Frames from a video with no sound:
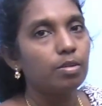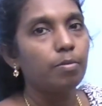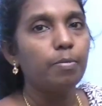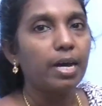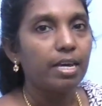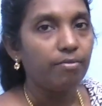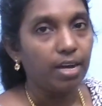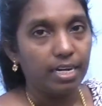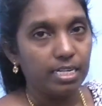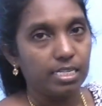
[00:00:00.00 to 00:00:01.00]

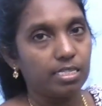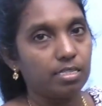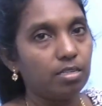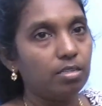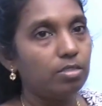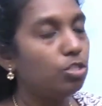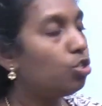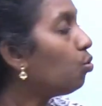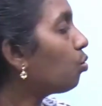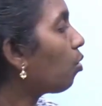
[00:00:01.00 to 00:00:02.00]
Bivalence.
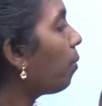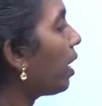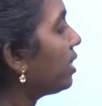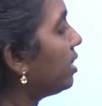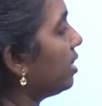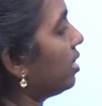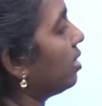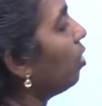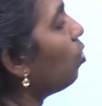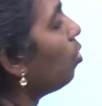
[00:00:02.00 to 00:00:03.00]
Two chromatids,
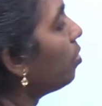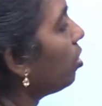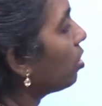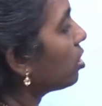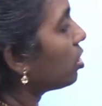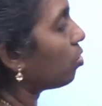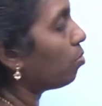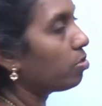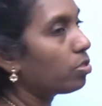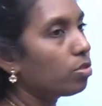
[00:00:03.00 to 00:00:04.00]
the homologous
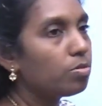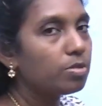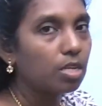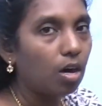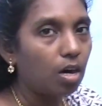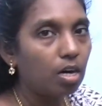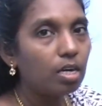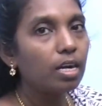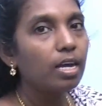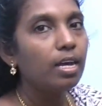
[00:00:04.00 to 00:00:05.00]
chromosomes
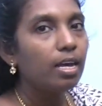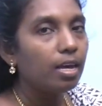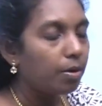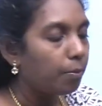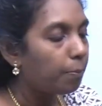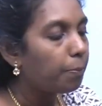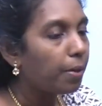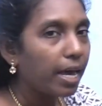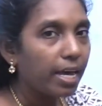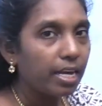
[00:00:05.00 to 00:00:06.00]
are
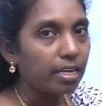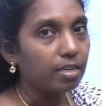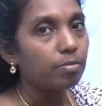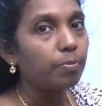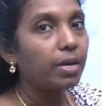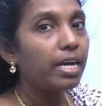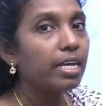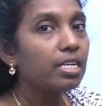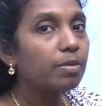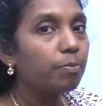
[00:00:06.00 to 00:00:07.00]
pairing.
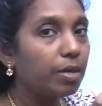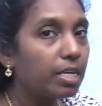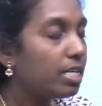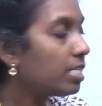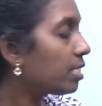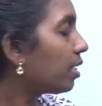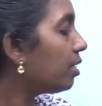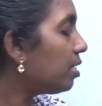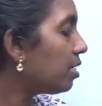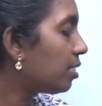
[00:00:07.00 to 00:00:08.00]
Pairing begins
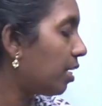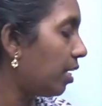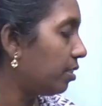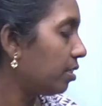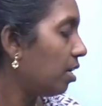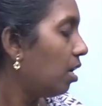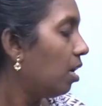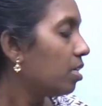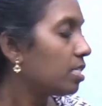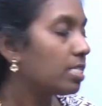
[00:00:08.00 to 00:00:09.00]
in this stage,
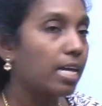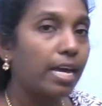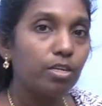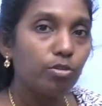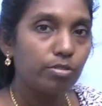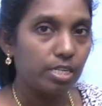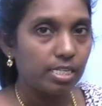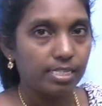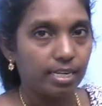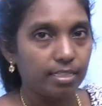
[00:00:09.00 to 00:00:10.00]
zygotine
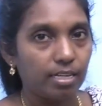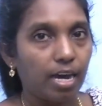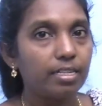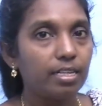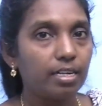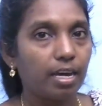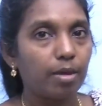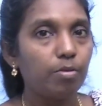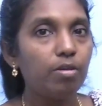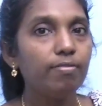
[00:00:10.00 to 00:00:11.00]
stage, at the
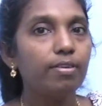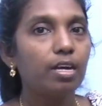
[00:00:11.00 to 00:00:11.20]
time of